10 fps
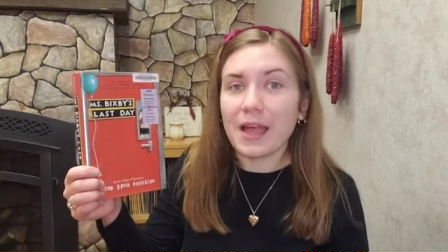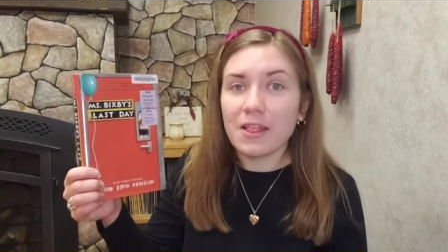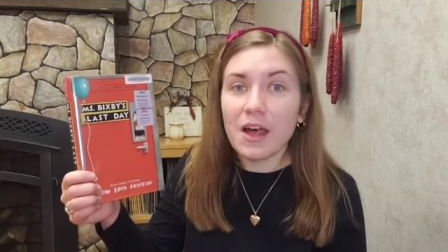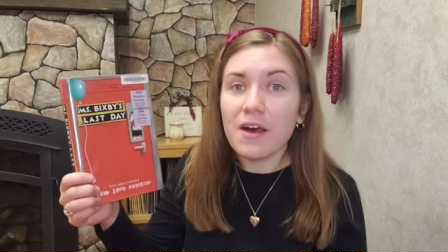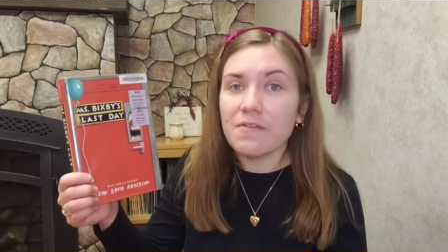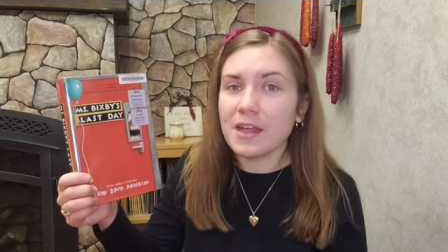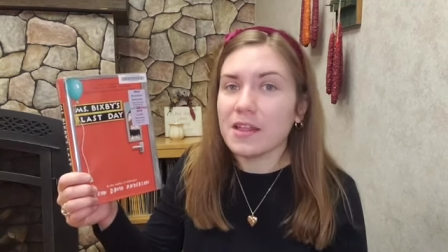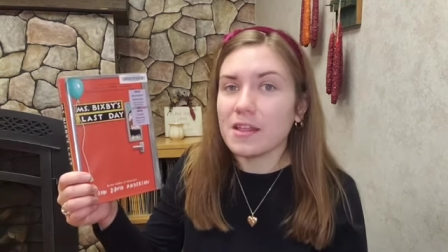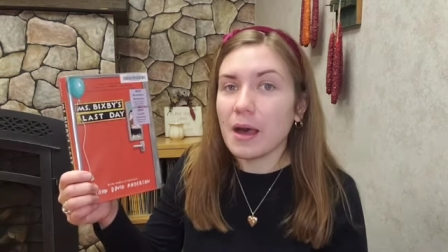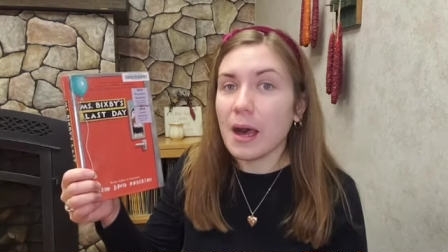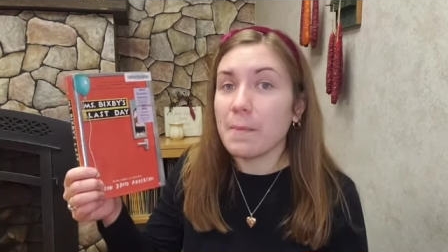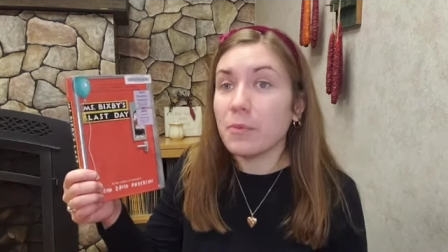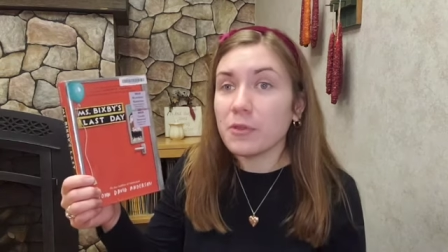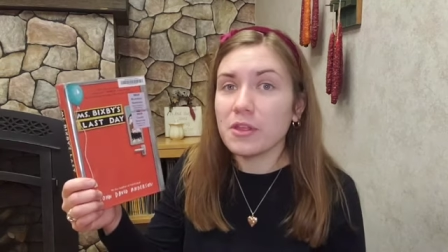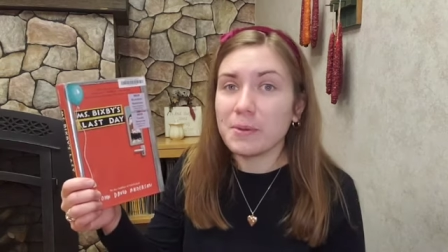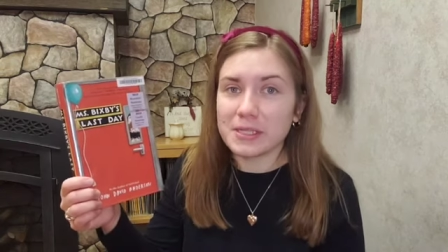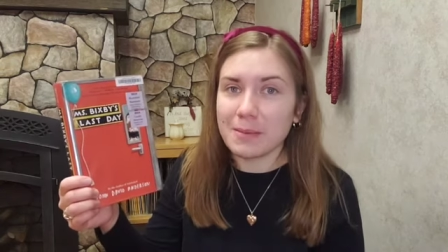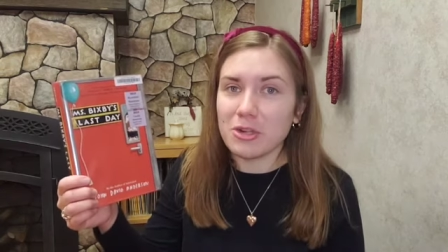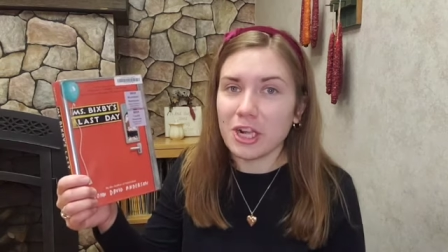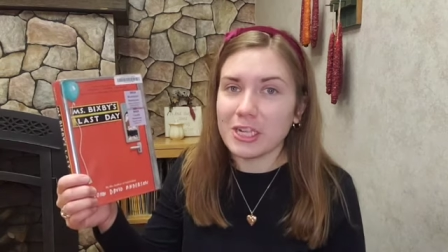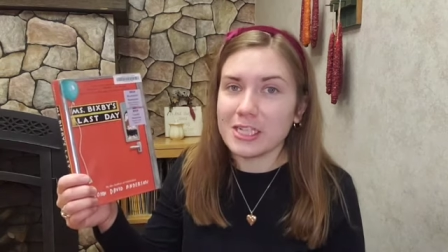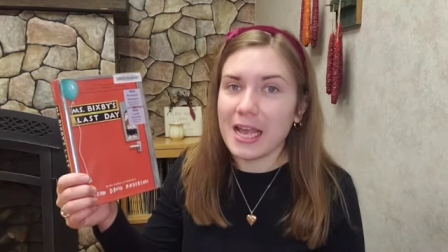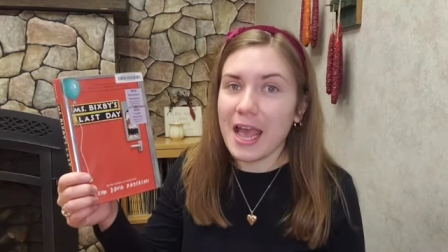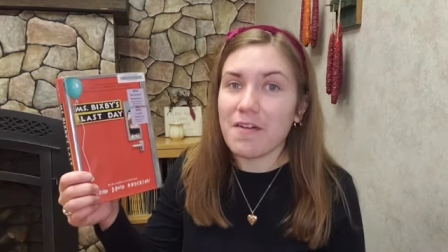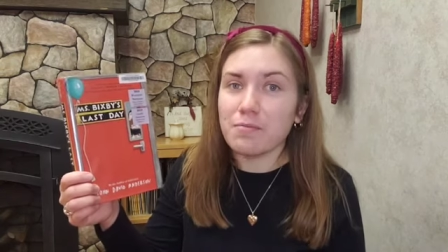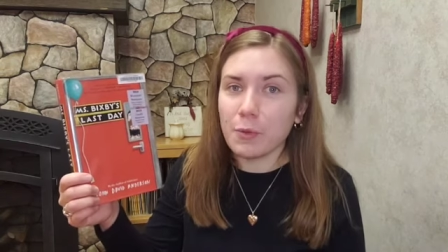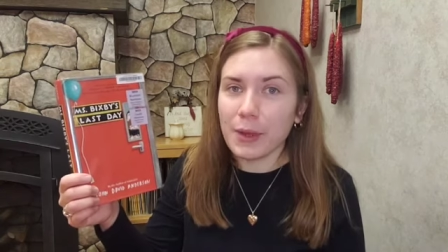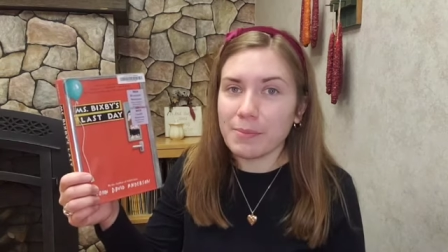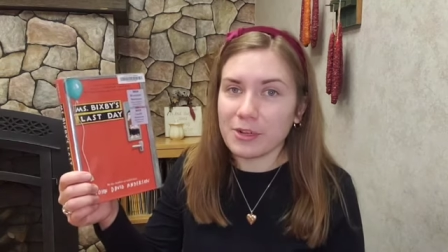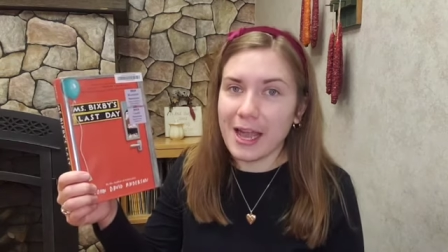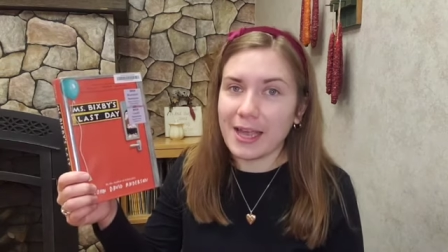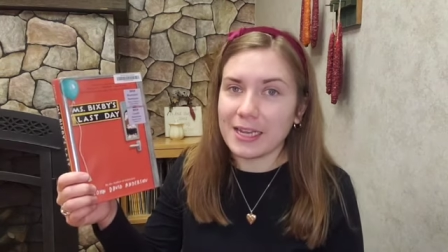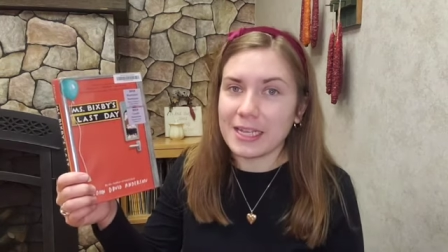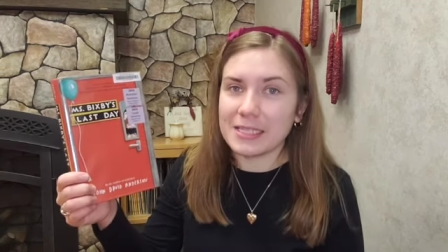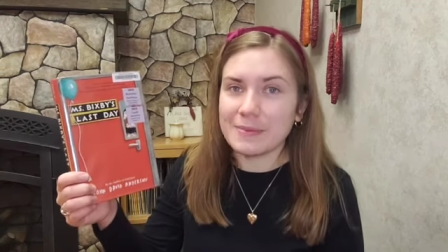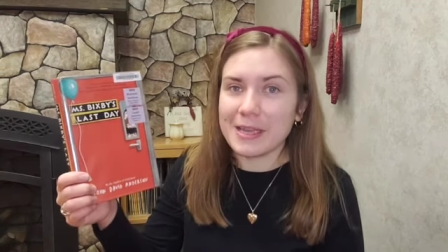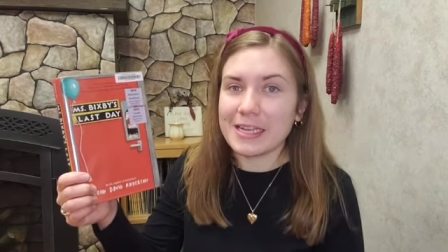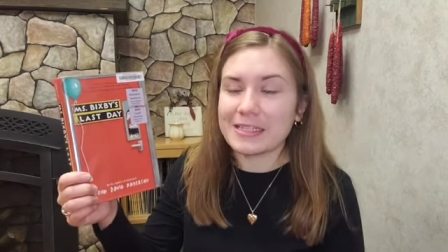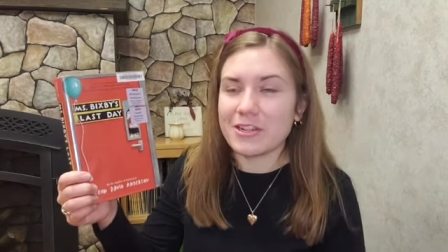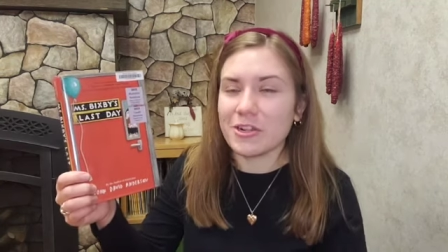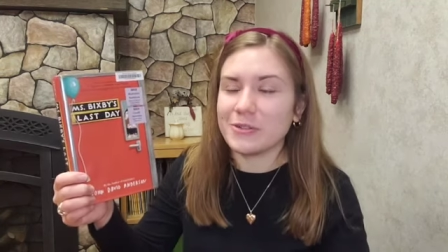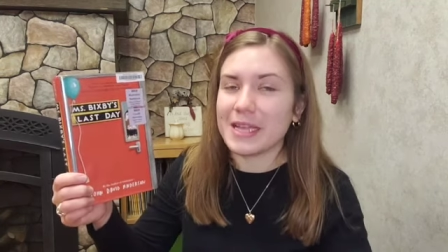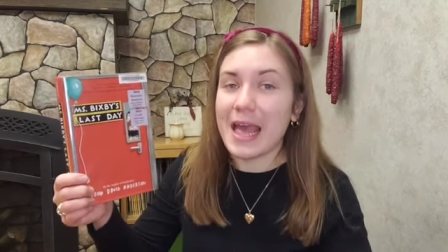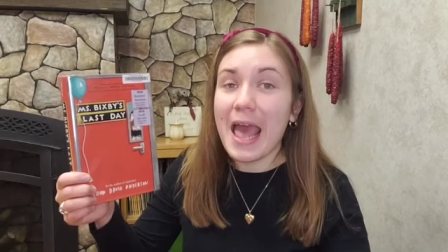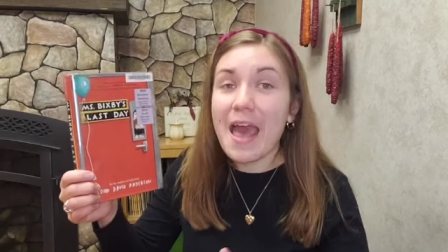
I love that uh, both of the books I'm sharing today have boy protagonists because it shows that